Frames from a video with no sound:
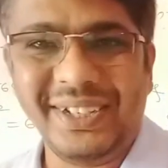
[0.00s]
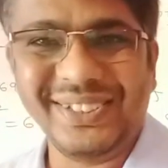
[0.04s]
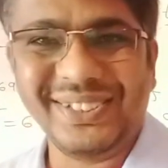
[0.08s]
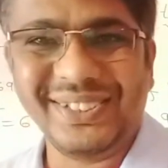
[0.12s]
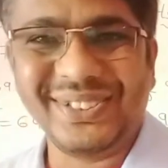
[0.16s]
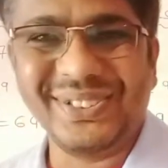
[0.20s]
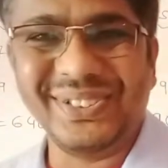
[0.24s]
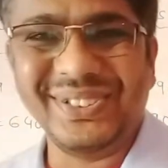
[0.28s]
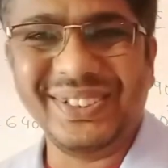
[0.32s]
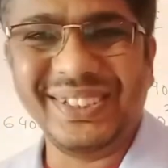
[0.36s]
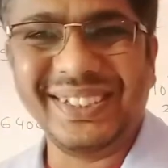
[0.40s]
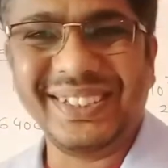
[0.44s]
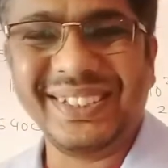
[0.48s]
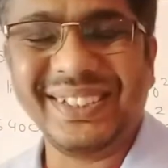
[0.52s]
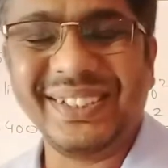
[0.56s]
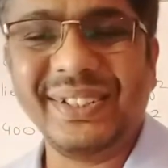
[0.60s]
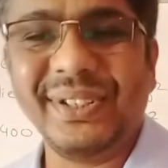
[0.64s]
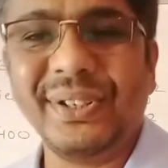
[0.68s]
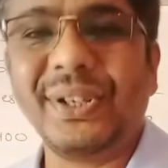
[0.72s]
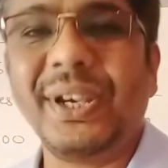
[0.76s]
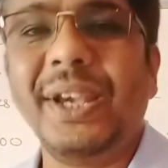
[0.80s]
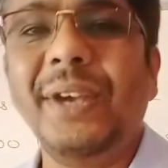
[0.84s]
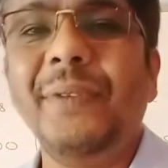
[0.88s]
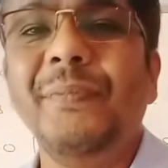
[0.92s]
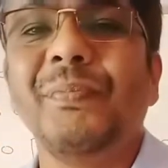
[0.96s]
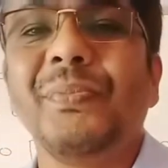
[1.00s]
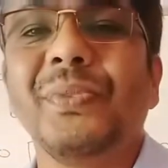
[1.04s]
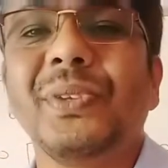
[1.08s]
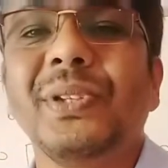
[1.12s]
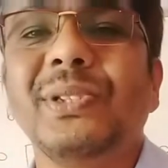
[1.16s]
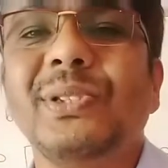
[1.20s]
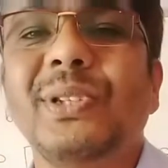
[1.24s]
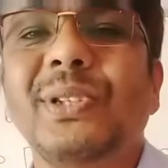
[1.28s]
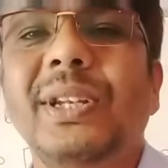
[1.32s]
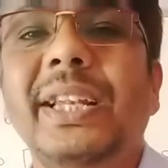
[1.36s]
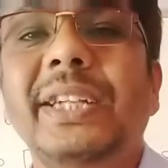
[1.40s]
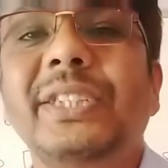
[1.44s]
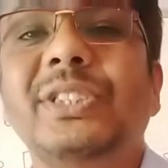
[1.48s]
you have understood it.
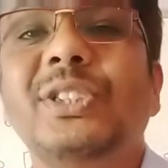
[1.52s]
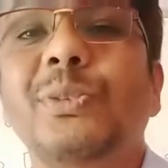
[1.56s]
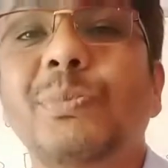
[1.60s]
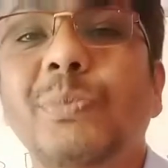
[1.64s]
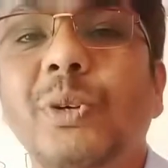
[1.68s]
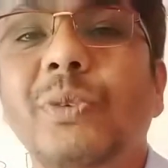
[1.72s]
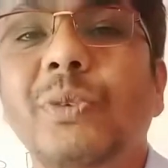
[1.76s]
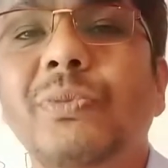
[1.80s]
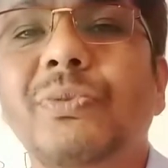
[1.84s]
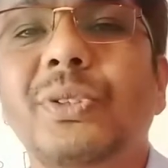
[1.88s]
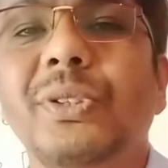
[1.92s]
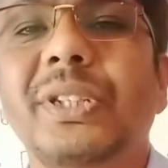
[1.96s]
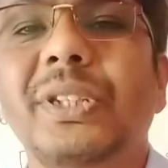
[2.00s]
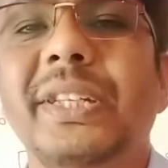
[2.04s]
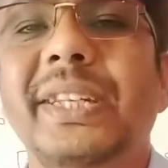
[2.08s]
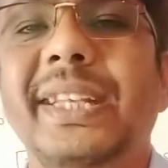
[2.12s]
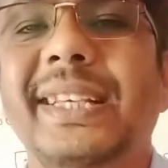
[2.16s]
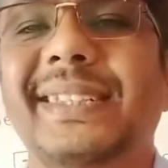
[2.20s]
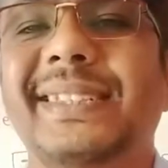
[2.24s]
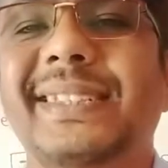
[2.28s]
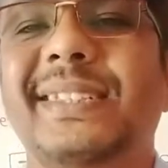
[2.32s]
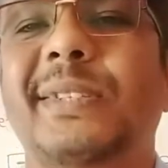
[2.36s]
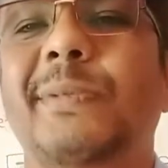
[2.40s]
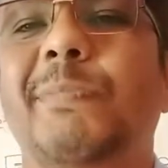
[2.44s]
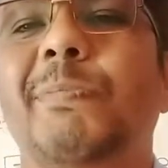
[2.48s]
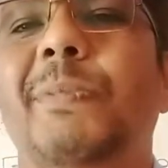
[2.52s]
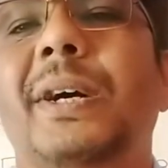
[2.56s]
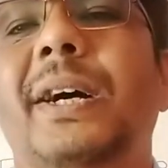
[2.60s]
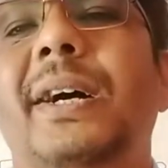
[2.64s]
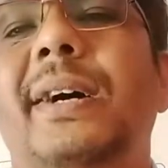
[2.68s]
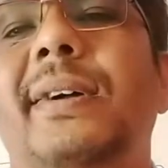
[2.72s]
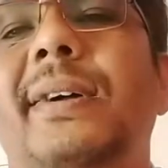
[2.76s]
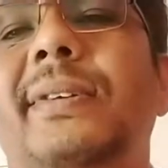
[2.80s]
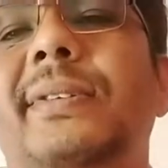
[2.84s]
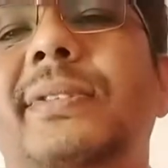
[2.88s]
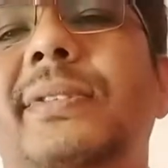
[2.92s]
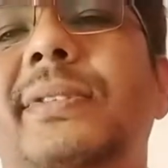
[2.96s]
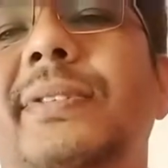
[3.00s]
Okay, so let's move to the
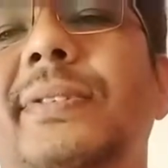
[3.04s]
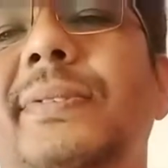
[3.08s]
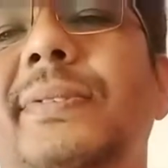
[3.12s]
next